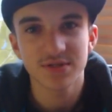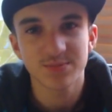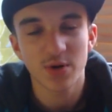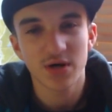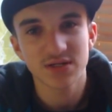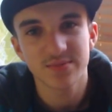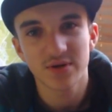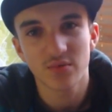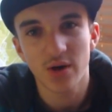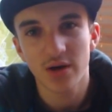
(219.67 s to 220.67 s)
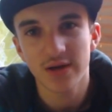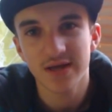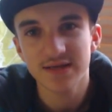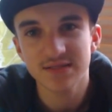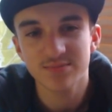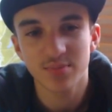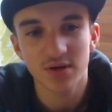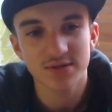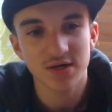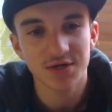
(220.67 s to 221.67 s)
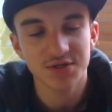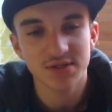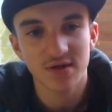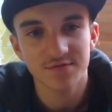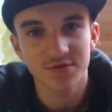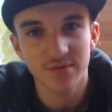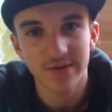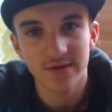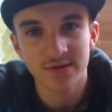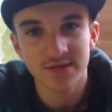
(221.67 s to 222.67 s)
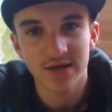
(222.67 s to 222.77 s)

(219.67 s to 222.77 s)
inspires me in a way, I guess, but I just love doing it,